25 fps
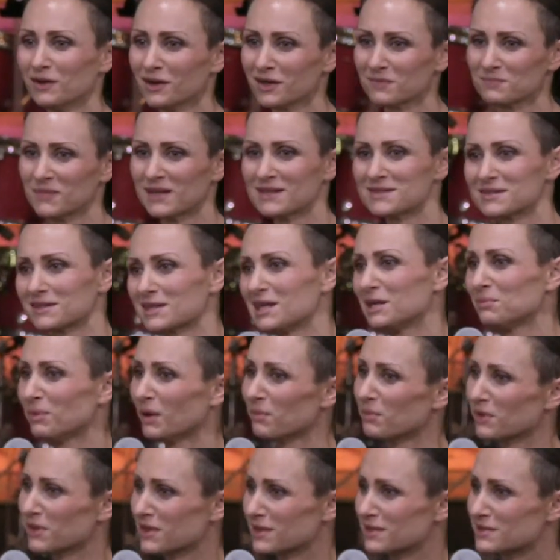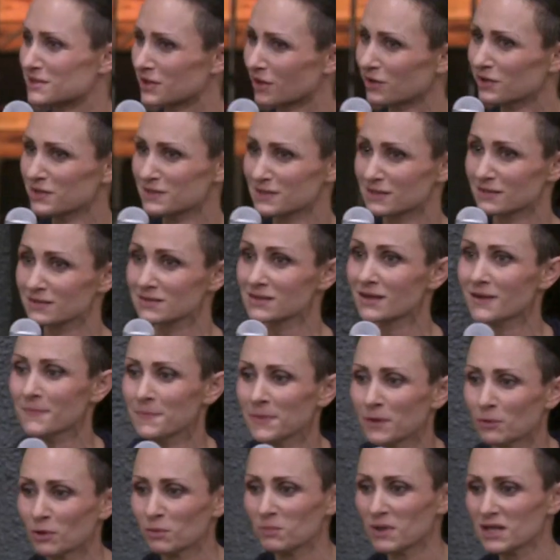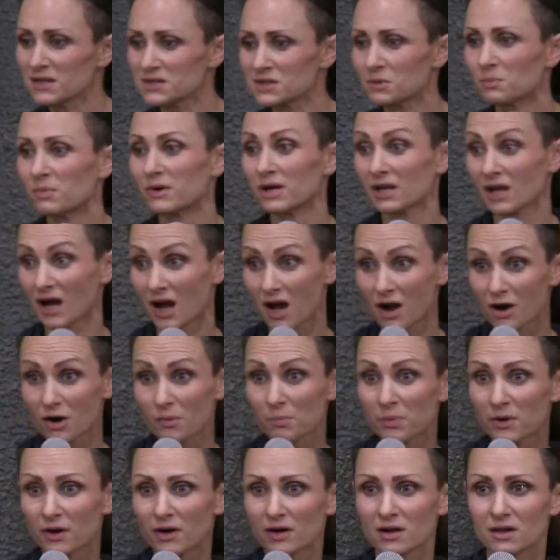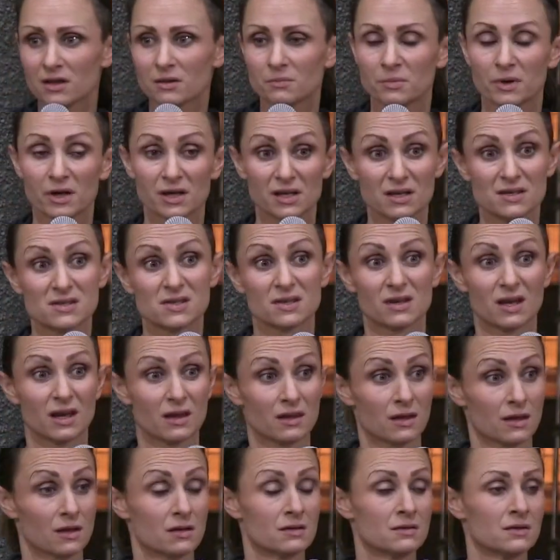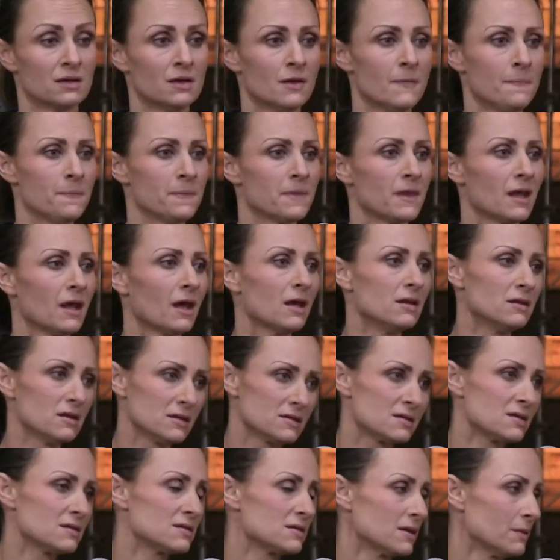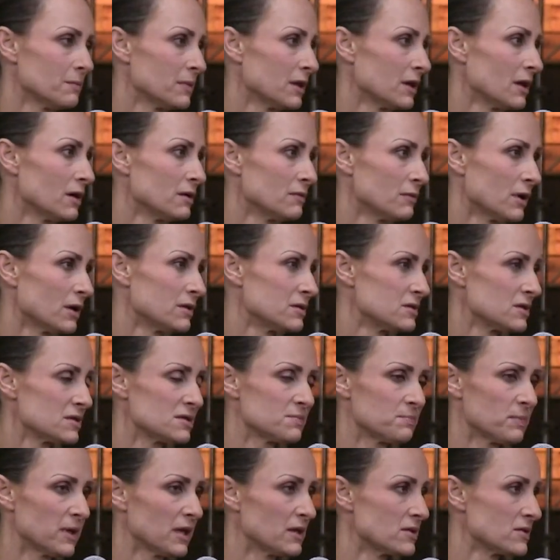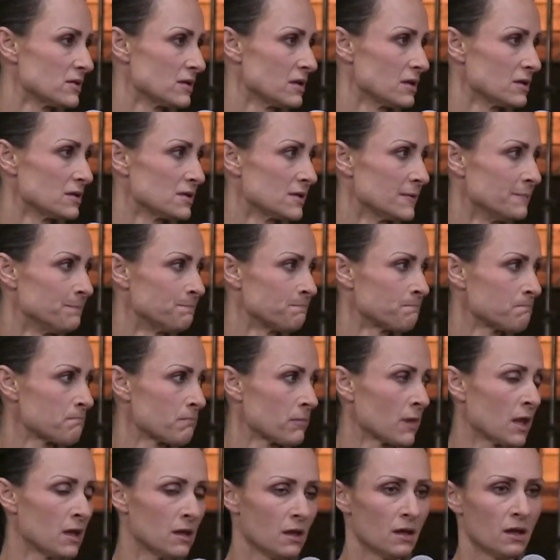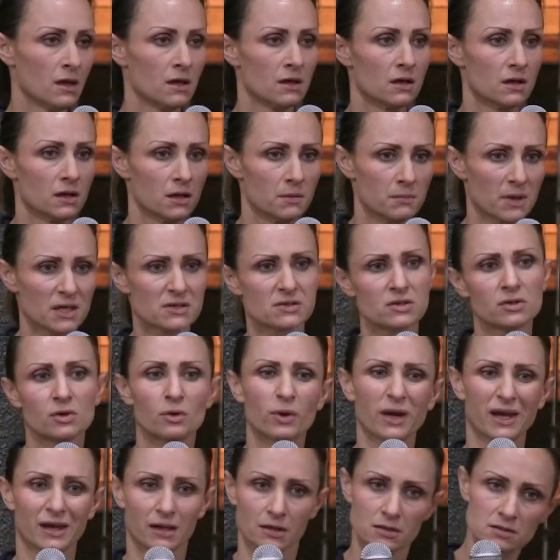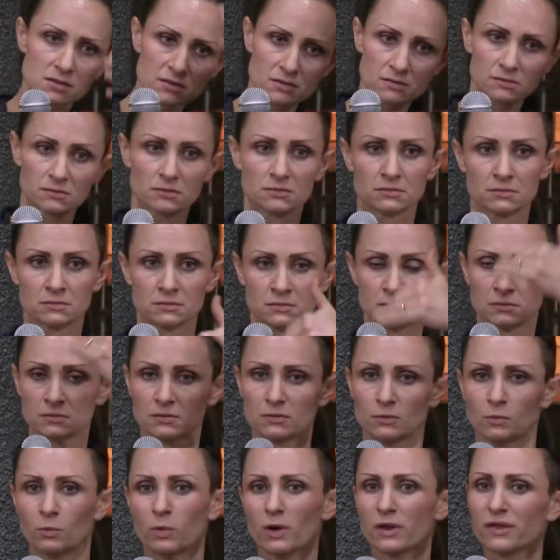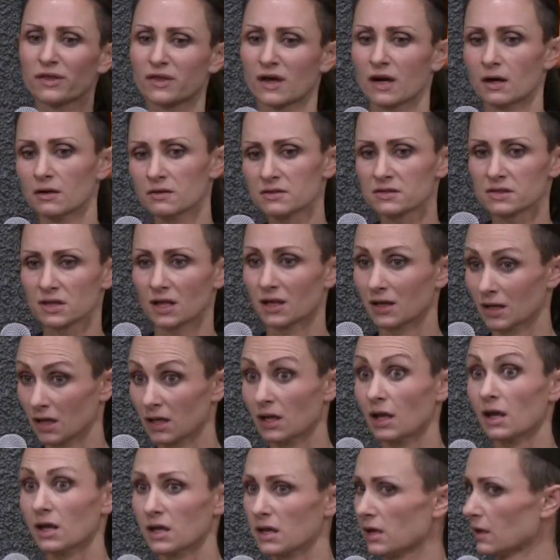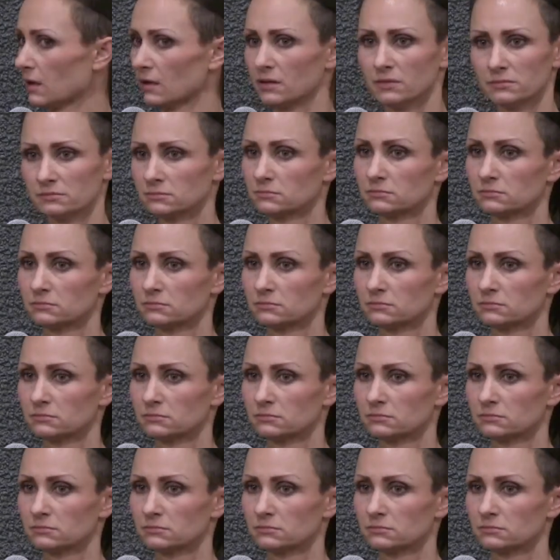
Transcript: We're not meant to keep up with the Joneses. We're meant to bring our part of the body together. And this is something I, I just picture this. Imagine your head without an inner ear.